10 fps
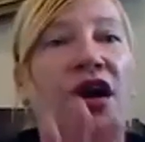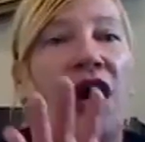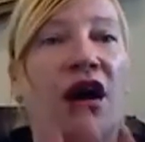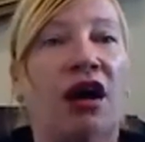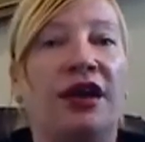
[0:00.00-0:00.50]

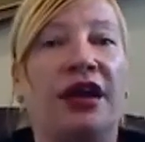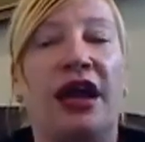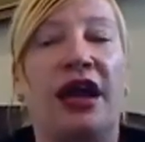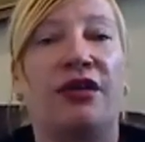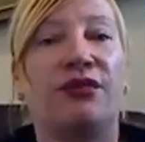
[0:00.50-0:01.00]
on
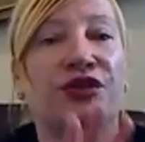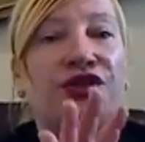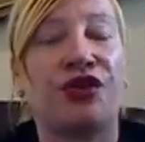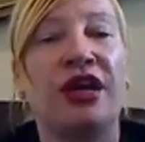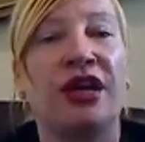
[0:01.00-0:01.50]
a
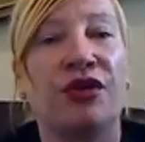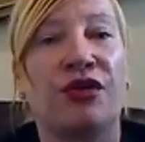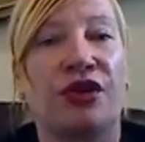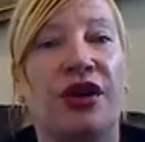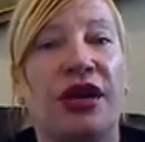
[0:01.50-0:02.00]
restraining
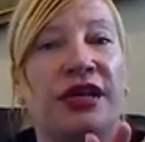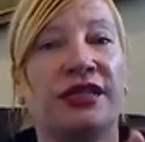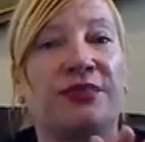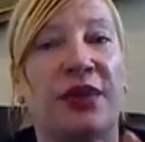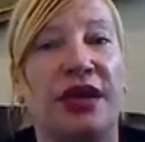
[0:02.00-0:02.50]
order and it's
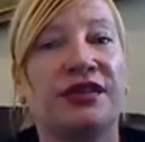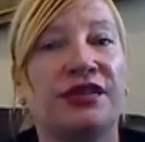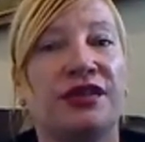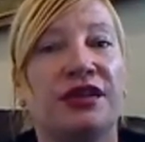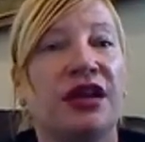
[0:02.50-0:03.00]
based
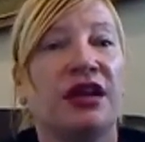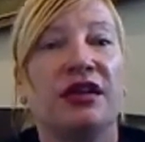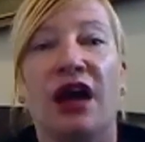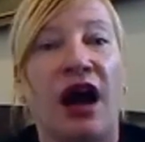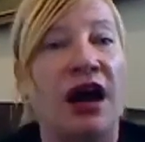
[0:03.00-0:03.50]

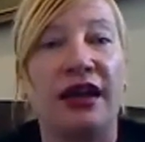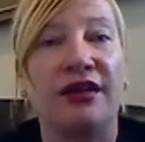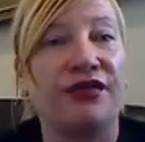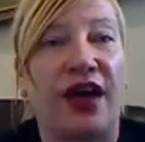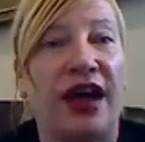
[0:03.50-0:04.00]
not in
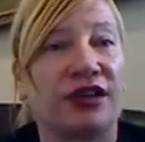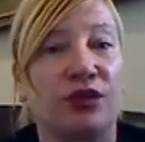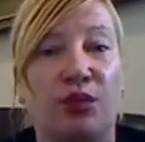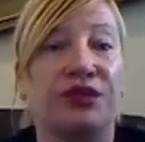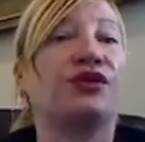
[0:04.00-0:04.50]
fact
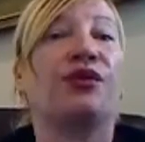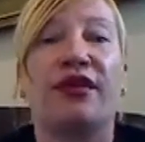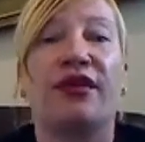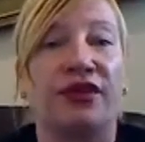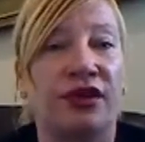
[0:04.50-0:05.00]

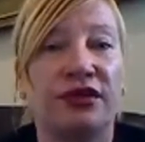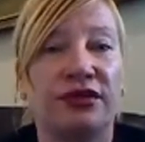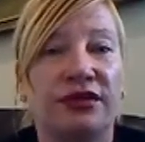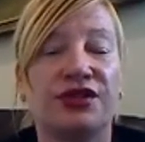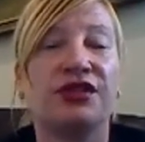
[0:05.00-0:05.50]
whatsoever,
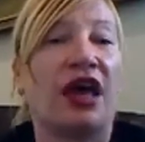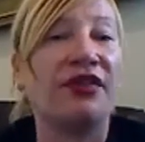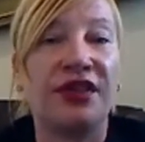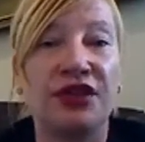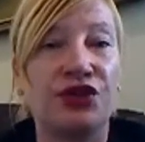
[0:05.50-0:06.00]
there's
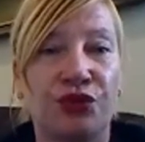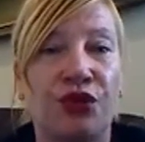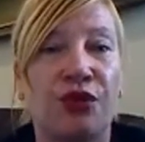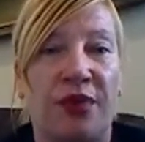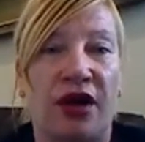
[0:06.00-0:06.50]
nothing true
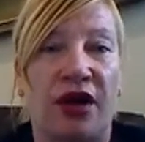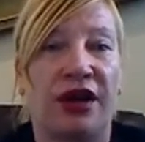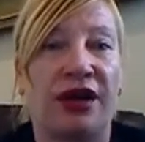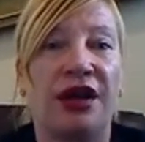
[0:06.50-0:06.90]
about it,